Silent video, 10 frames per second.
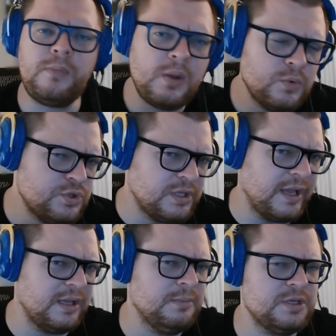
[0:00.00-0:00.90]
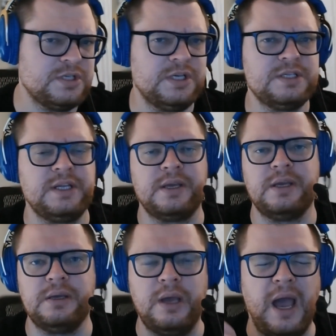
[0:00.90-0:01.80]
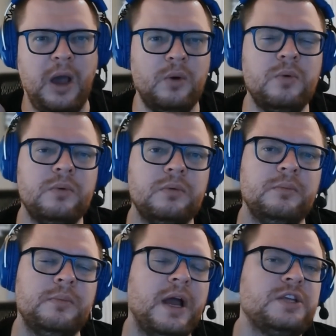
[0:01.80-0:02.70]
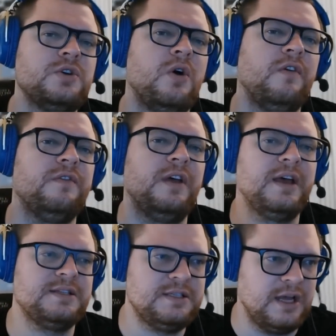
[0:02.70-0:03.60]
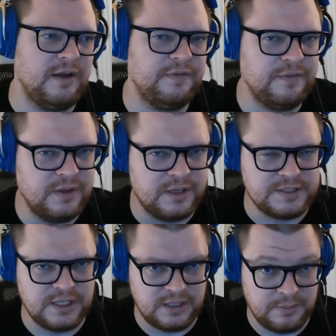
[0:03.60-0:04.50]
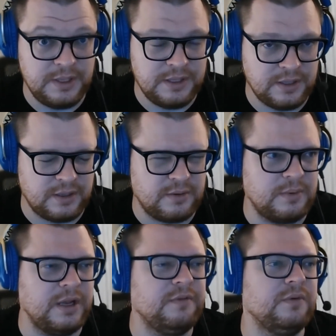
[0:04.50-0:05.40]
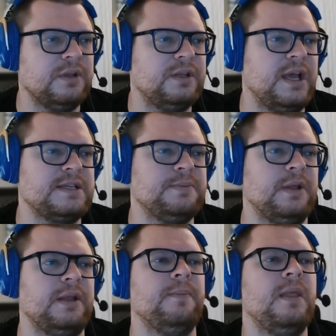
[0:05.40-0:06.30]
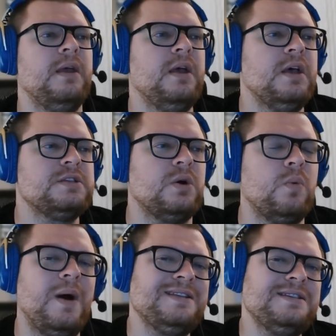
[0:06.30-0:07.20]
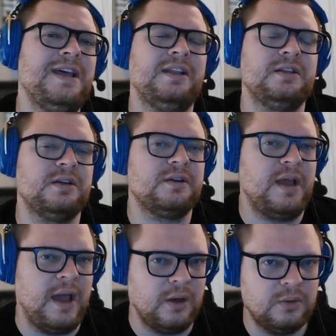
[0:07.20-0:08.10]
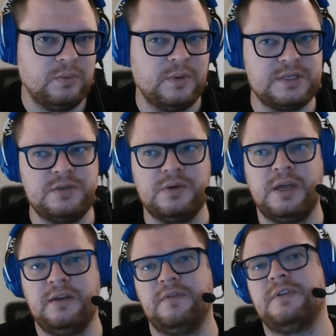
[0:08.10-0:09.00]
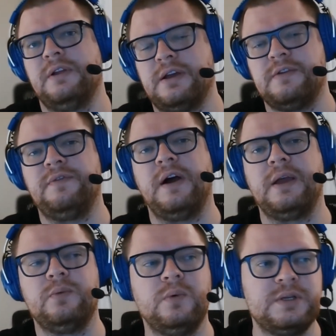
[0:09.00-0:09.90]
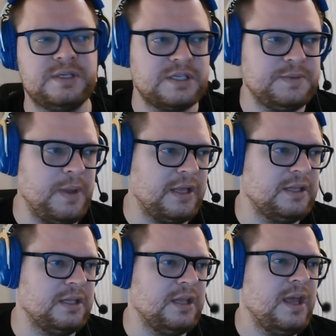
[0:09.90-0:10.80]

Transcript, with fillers: Would you like images? Like how much of that stuff is going to be there, right, for the task plan. So once that cleared out, once you kind of clarified what is expected,